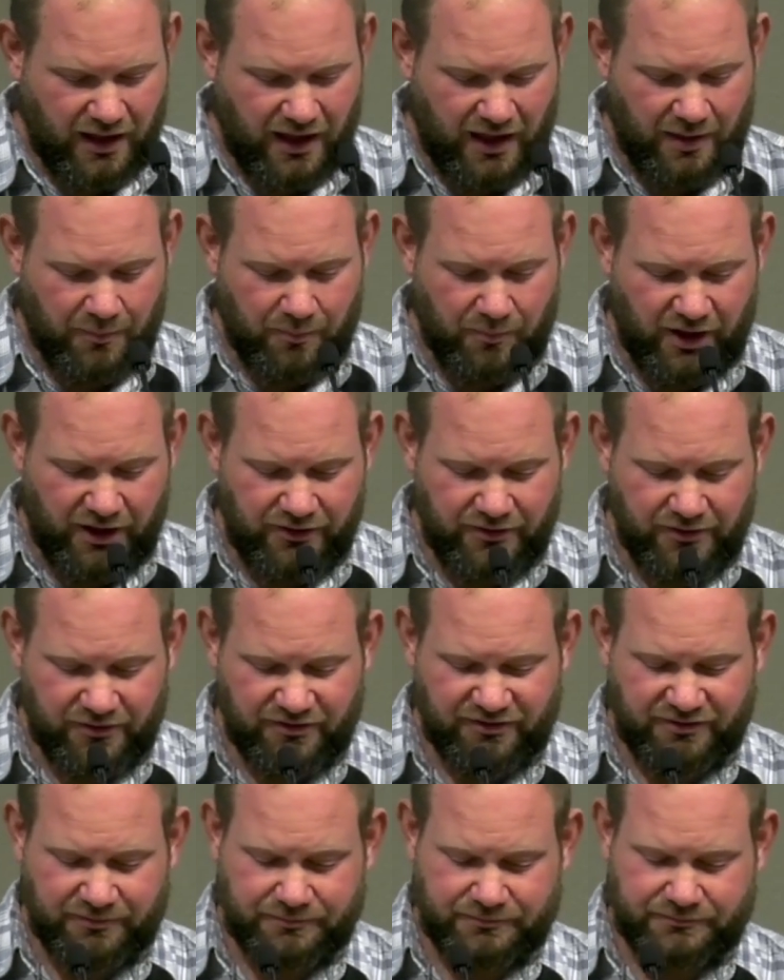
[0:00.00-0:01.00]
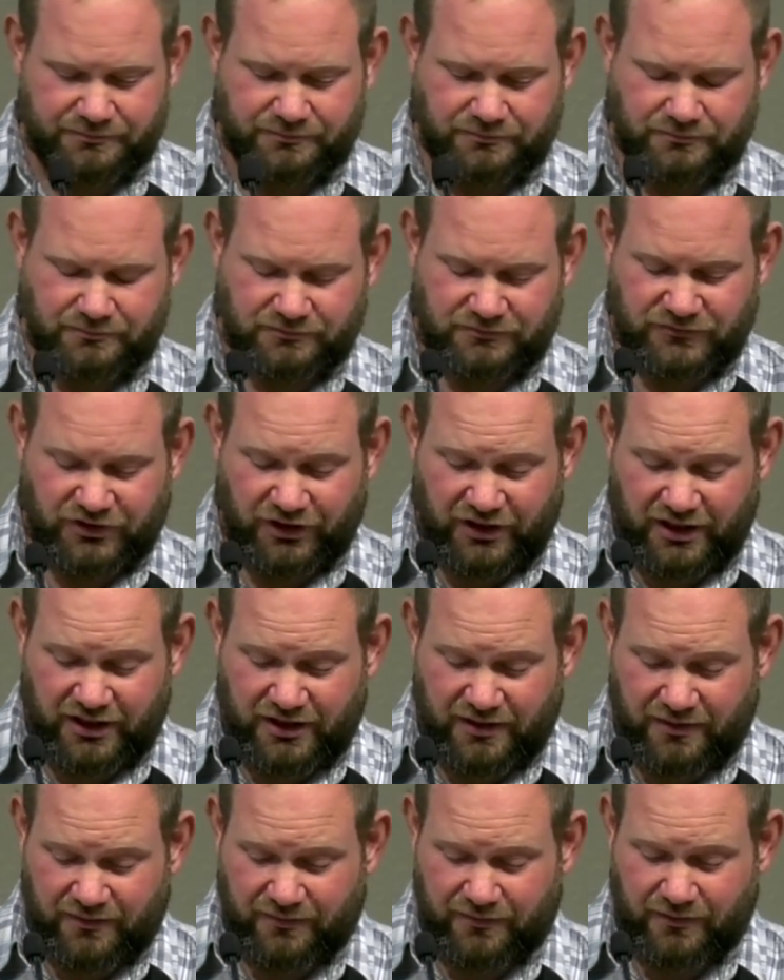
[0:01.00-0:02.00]
And mothers, you need
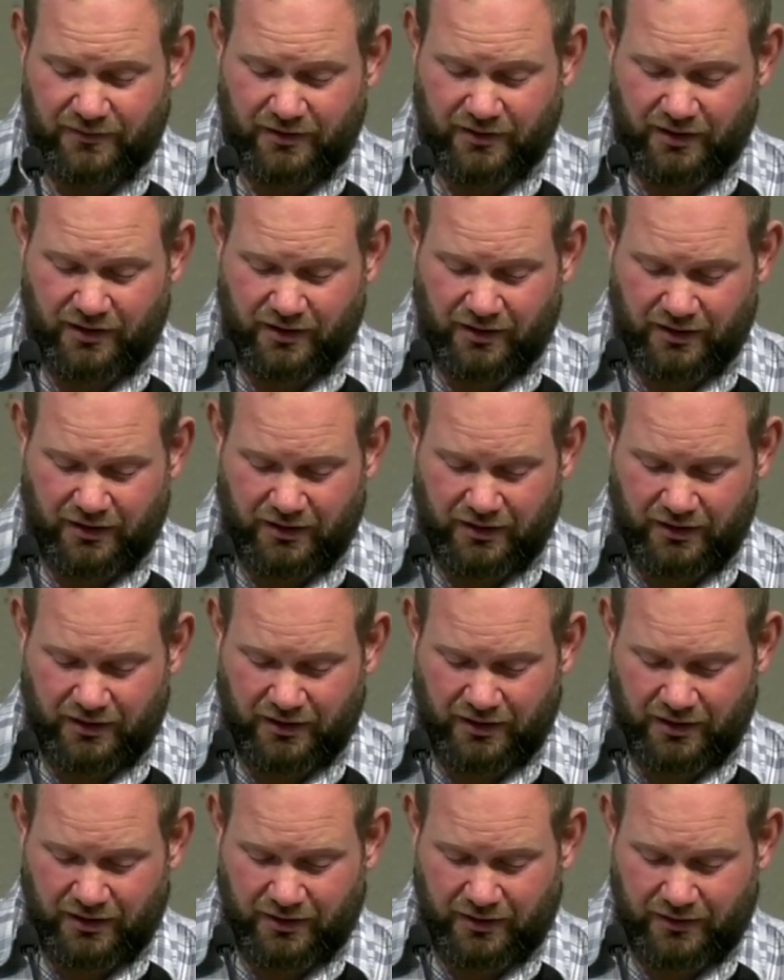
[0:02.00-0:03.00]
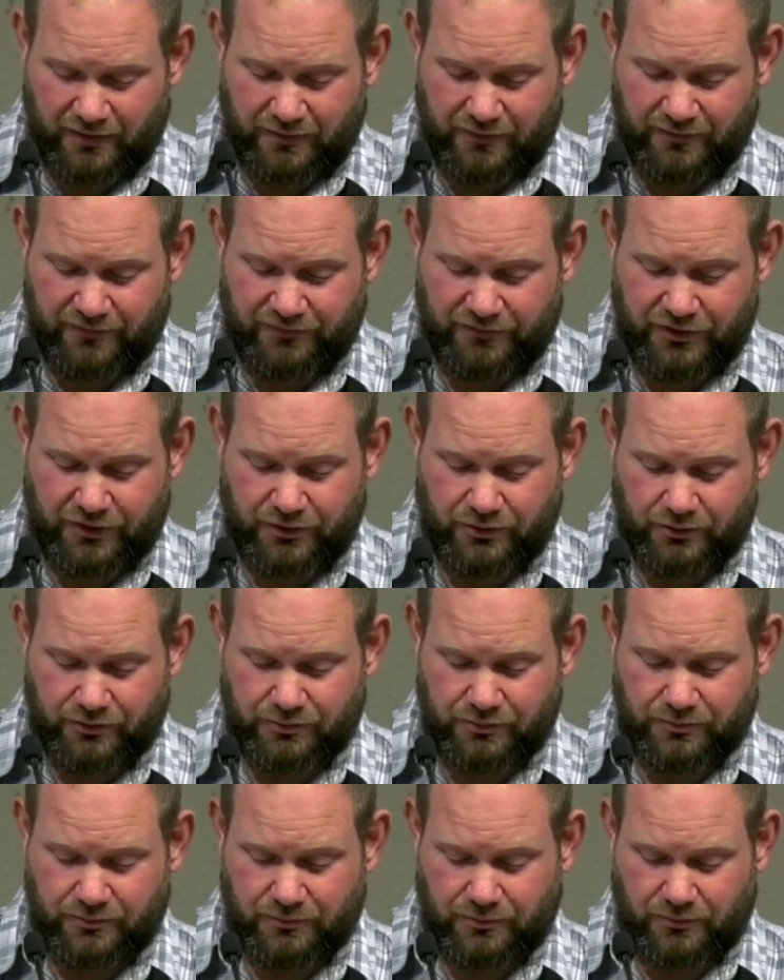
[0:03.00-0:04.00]
to uh,
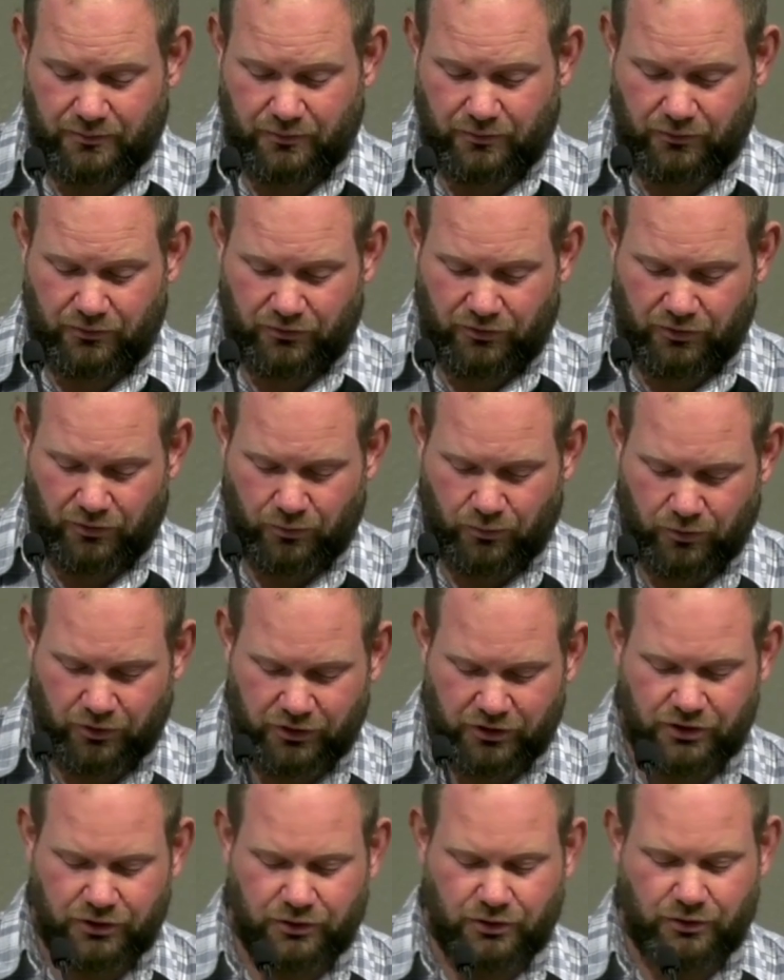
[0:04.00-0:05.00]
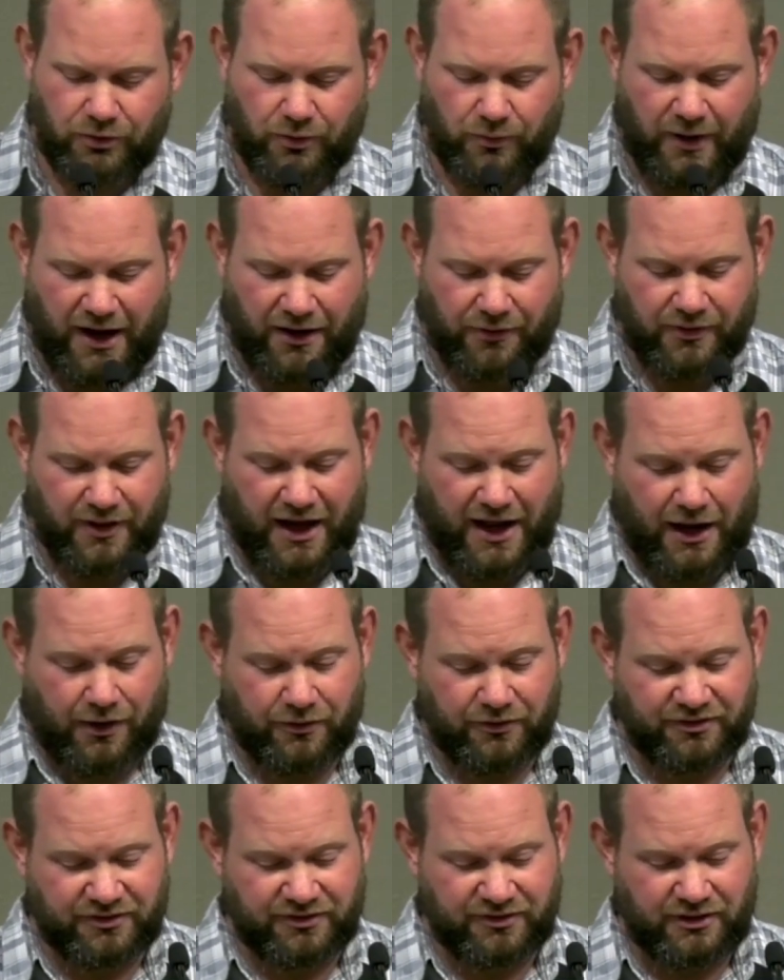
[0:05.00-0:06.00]
view the work you do around the
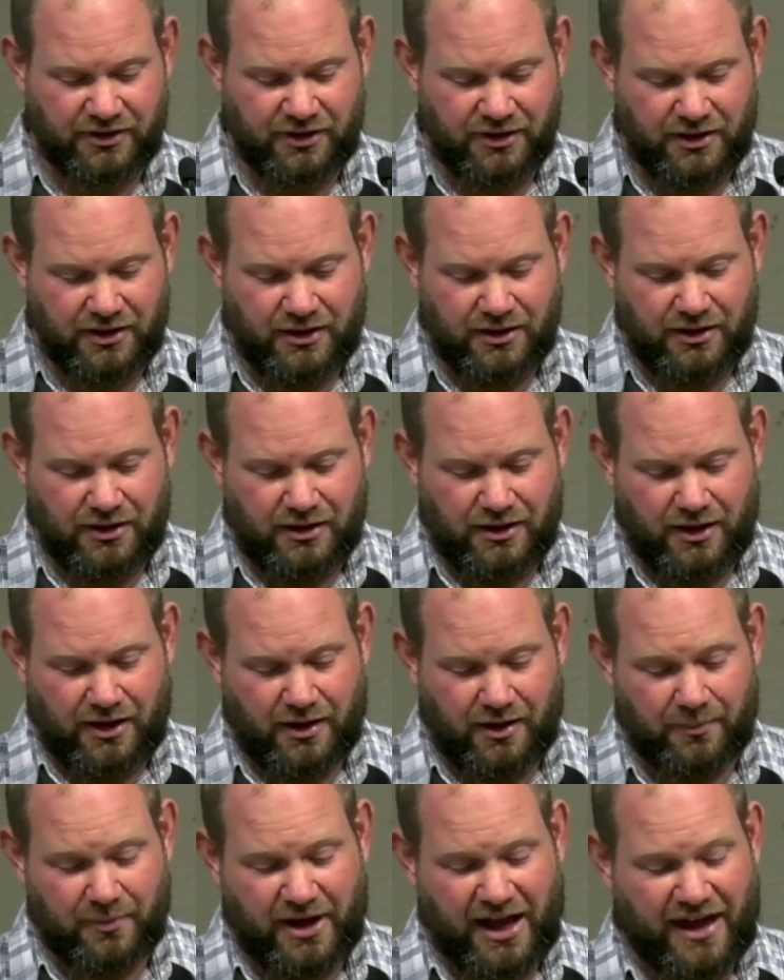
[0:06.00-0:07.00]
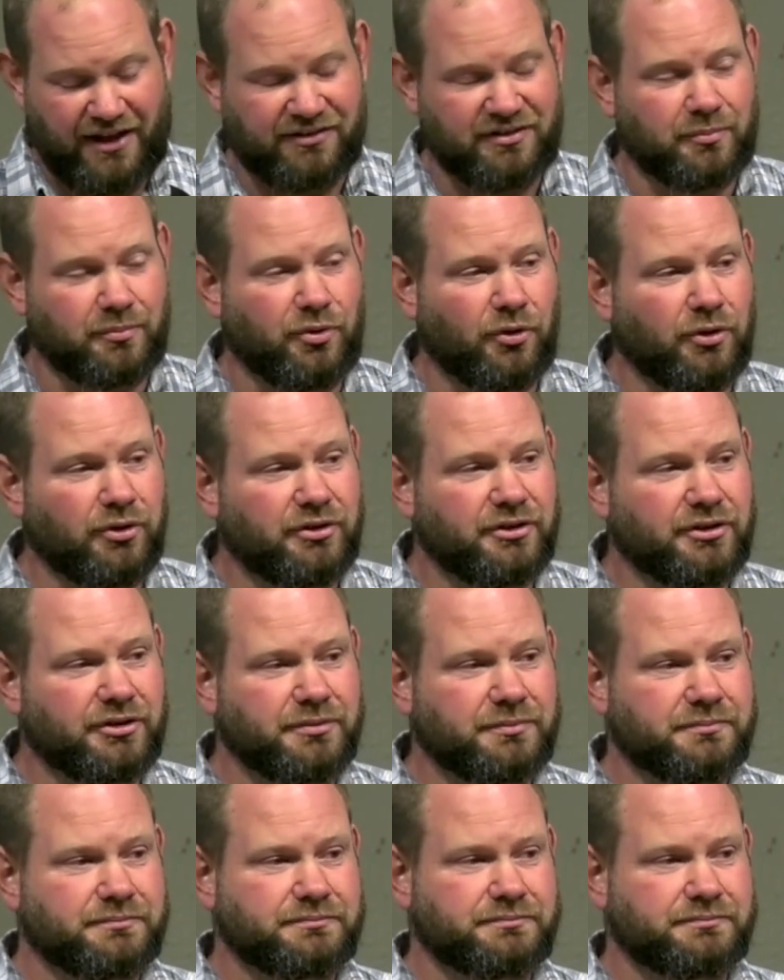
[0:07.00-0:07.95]
house um, as important.